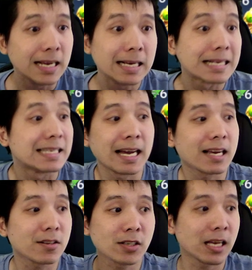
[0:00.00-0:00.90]
there are
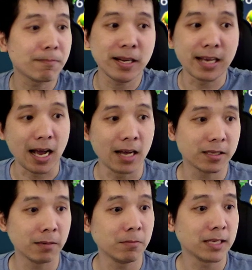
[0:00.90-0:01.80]
not that many
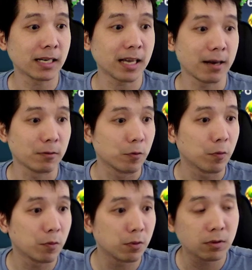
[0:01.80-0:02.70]
items that can
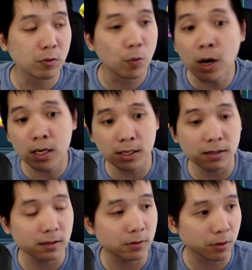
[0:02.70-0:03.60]
work,
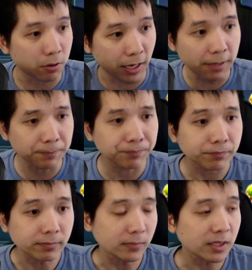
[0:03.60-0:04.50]
okay?
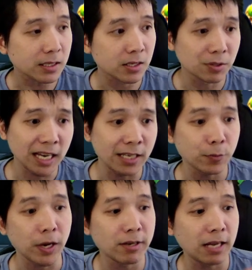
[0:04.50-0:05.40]
So that is
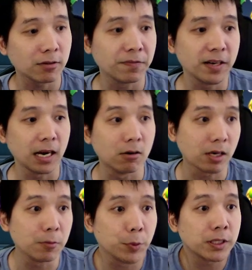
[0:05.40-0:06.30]
where you have to figure out,
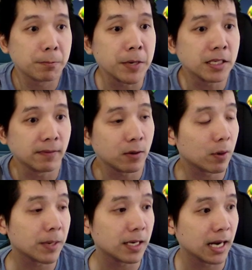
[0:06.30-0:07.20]
okay, which piece of
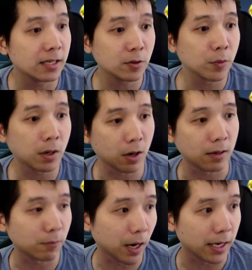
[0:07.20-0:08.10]
equipment I need to work
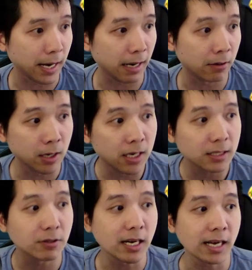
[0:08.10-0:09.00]
on right now
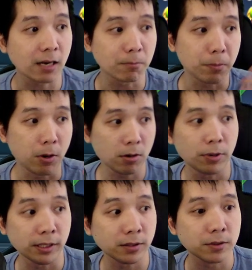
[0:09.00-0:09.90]
so that I can
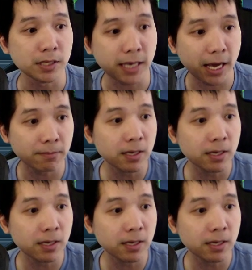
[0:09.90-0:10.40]
progress through the game.